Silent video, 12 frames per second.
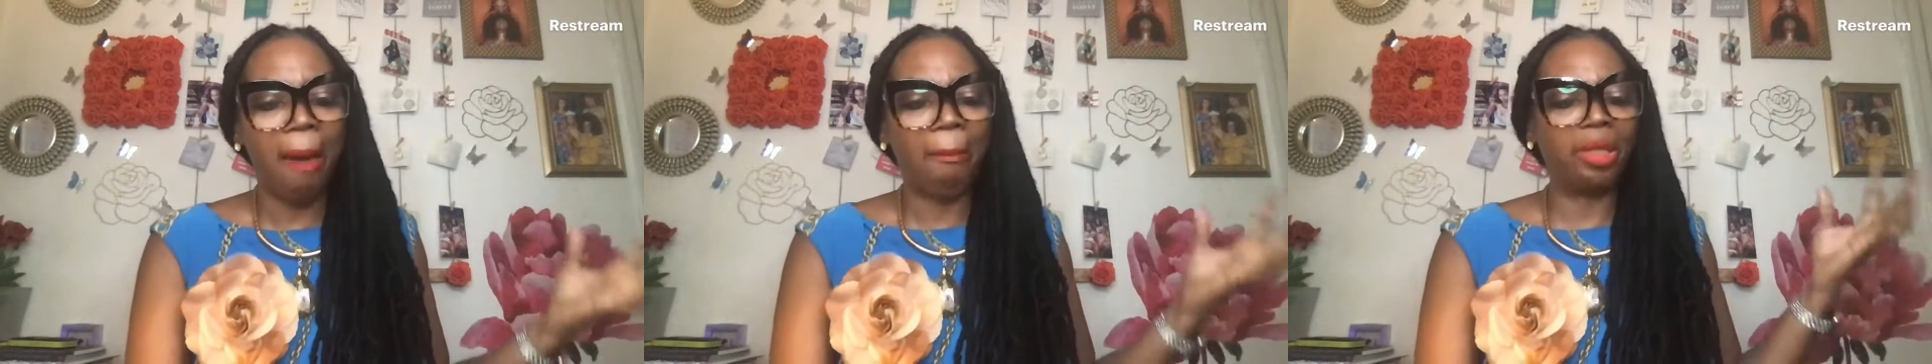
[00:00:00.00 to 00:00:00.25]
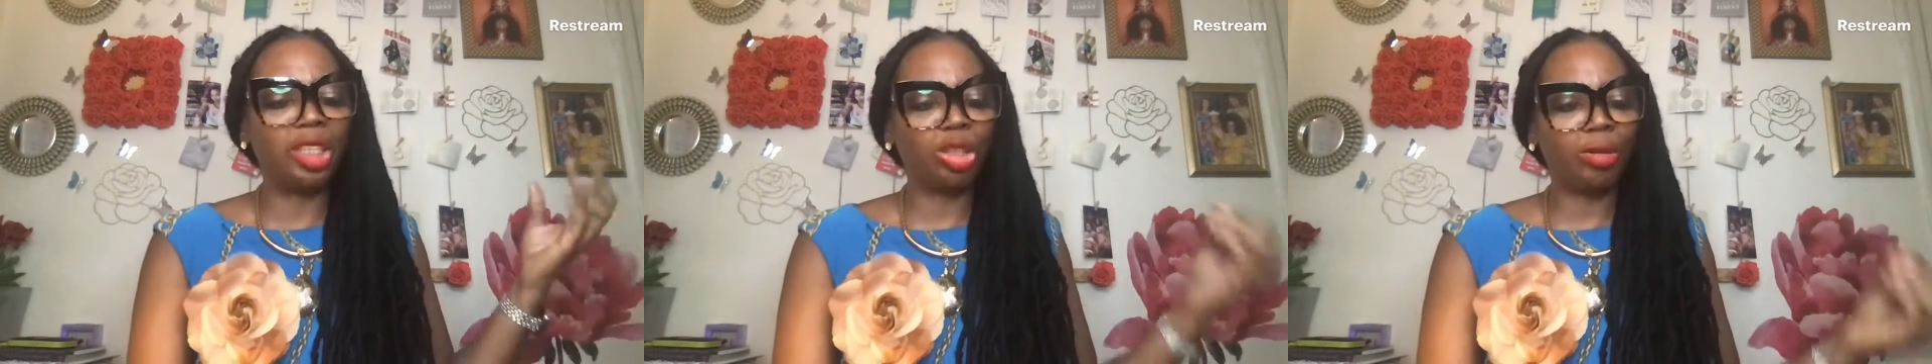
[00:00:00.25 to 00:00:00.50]

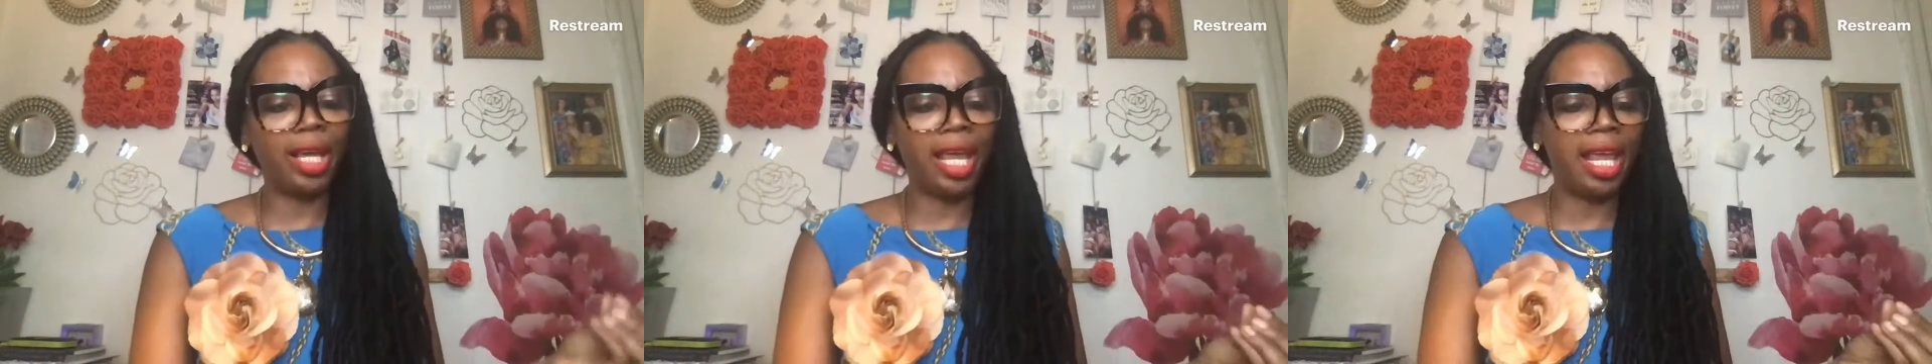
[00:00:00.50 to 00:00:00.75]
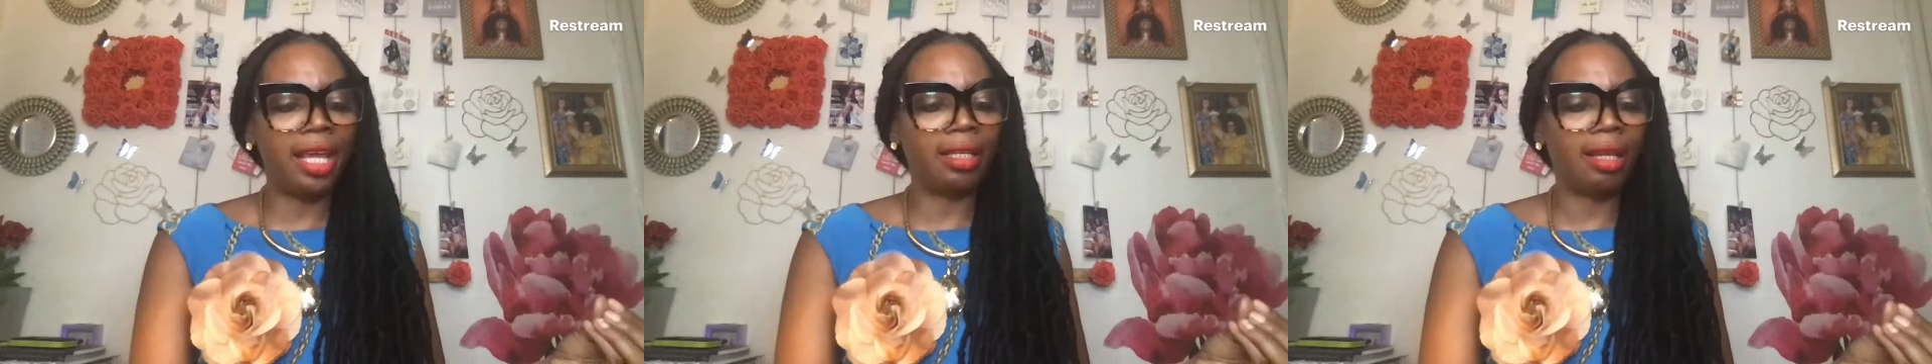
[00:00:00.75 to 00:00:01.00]

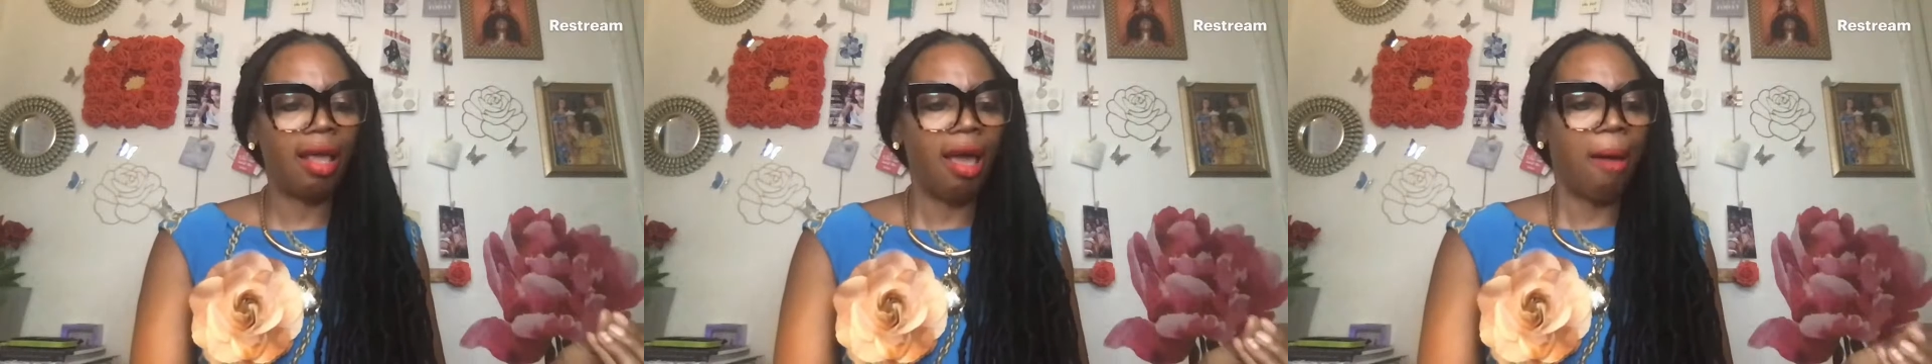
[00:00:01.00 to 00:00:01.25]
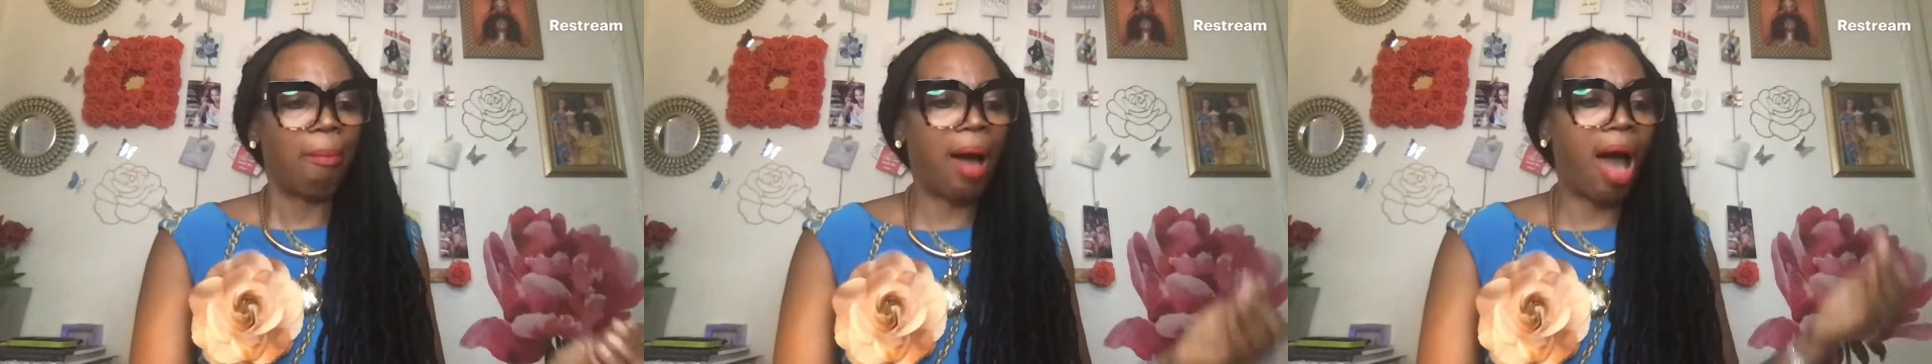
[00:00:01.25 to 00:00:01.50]
betrayed
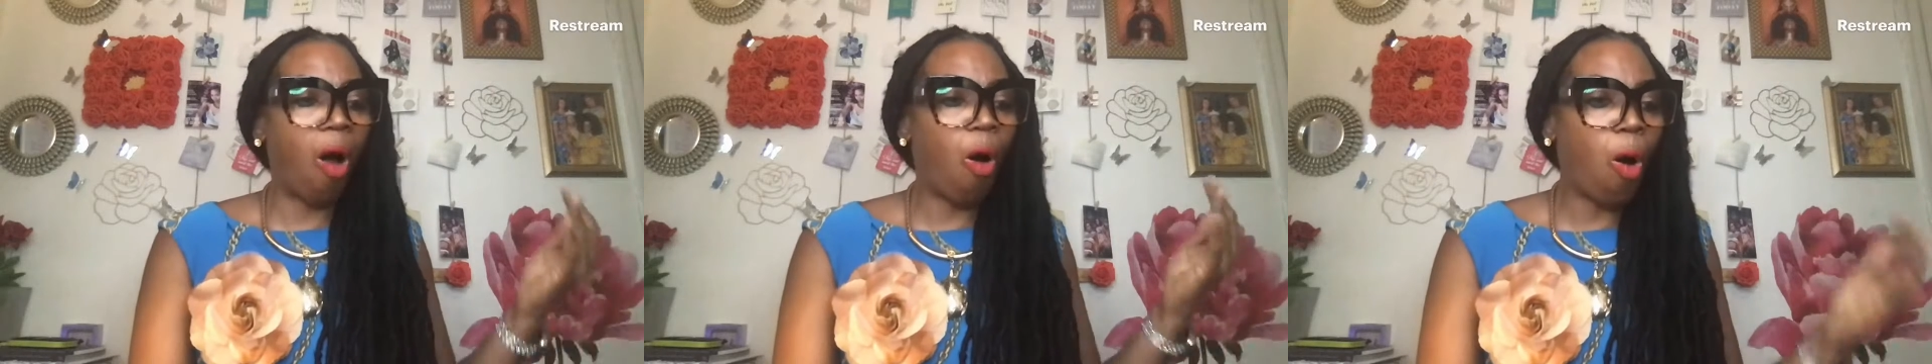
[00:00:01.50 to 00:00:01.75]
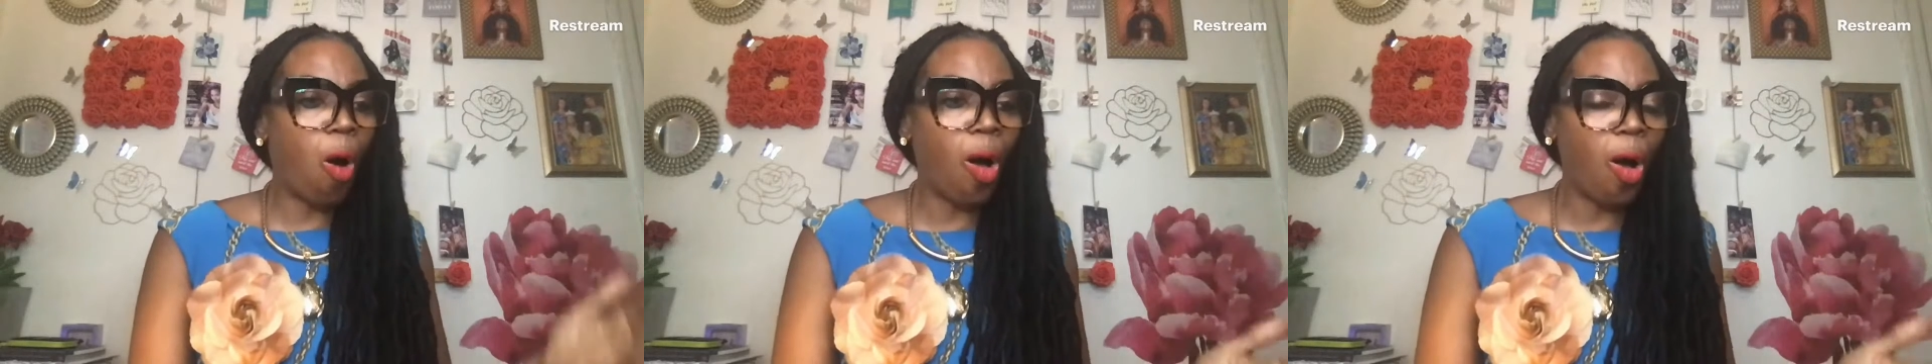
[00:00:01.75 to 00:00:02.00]
by
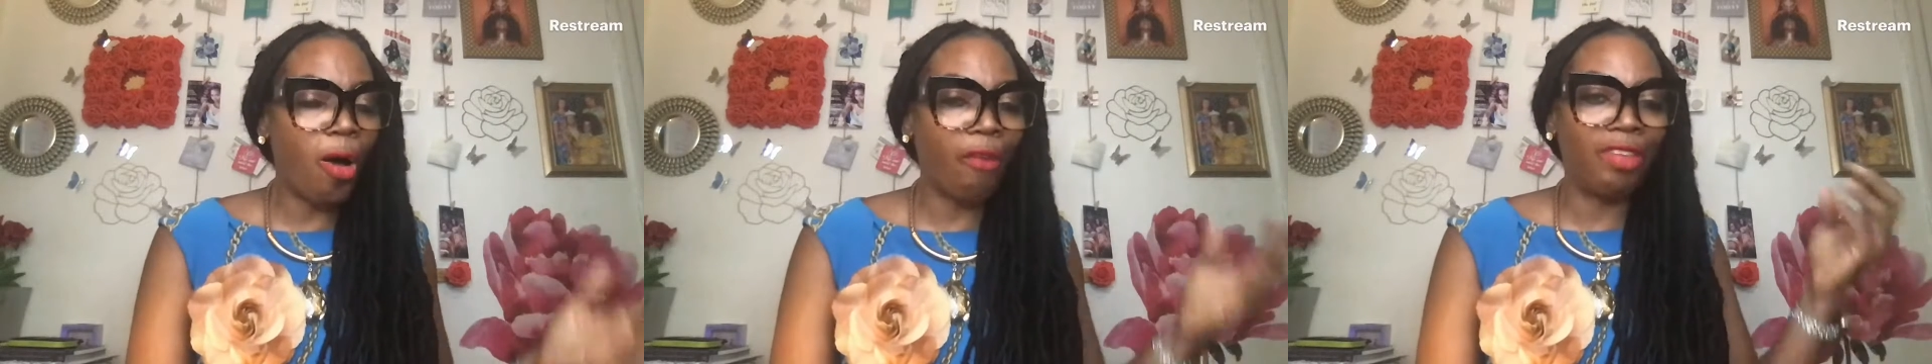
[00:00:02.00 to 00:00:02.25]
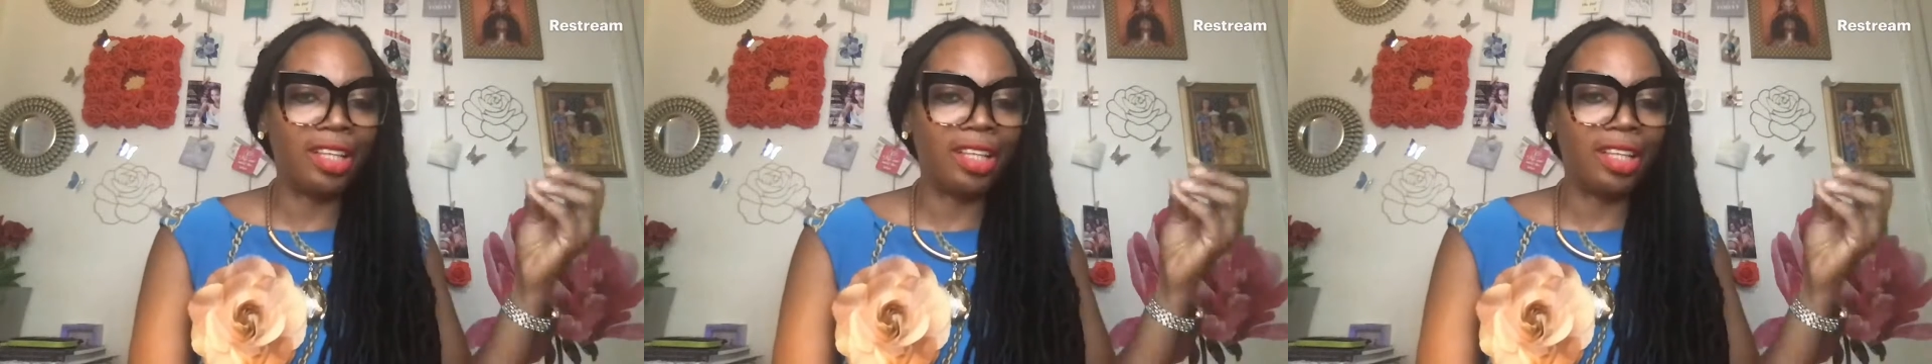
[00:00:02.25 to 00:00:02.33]
all of